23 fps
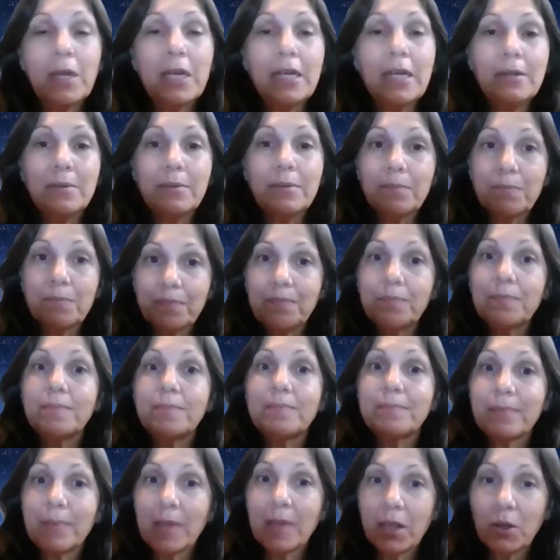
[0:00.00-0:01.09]
But
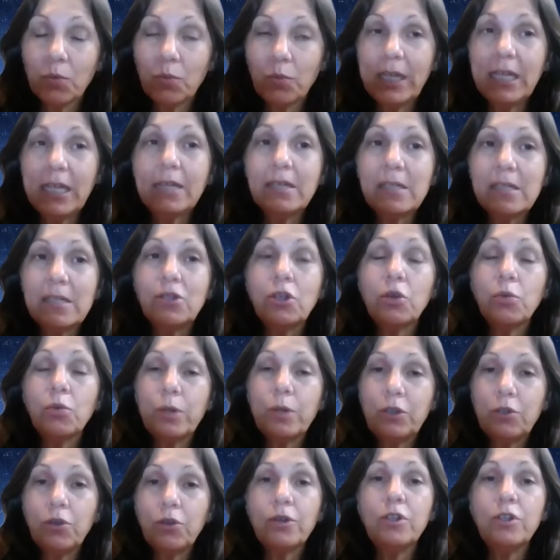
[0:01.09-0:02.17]
we can still
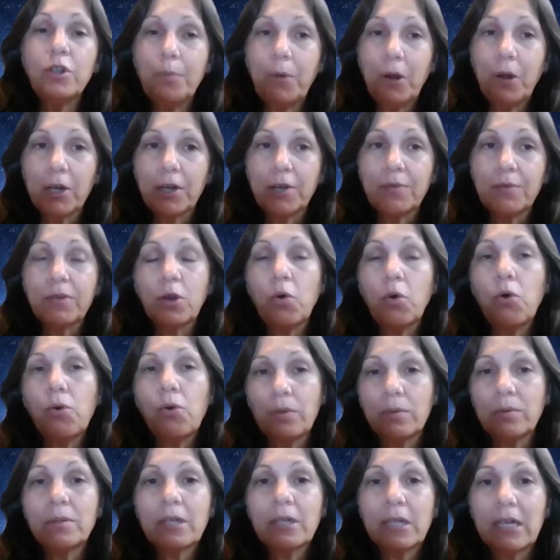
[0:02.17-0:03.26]
return to part of the
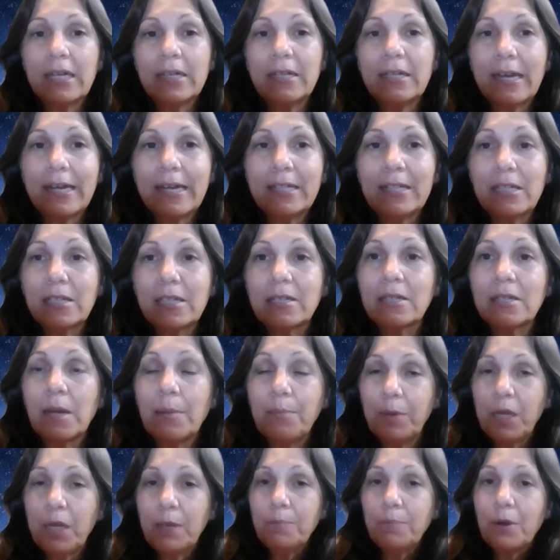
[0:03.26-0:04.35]
whole. And that's a
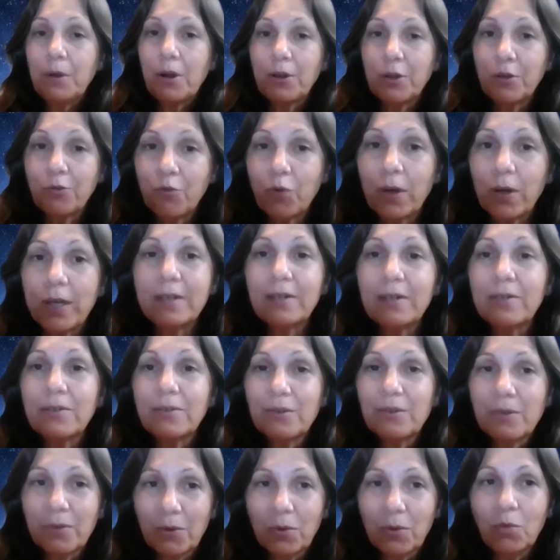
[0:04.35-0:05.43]
big part of what
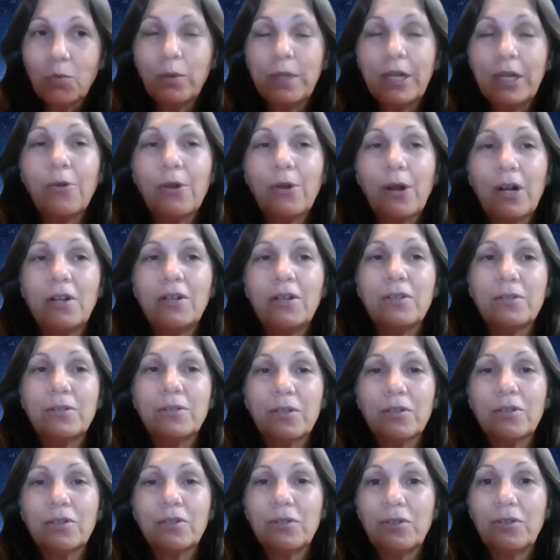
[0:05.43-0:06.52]
we are all
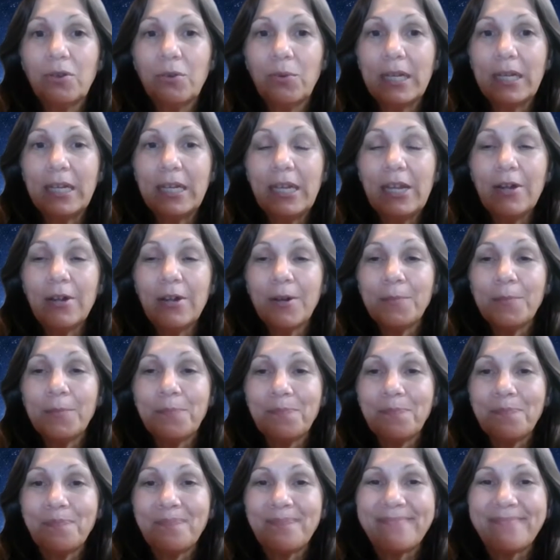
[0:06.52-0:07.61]
doing here.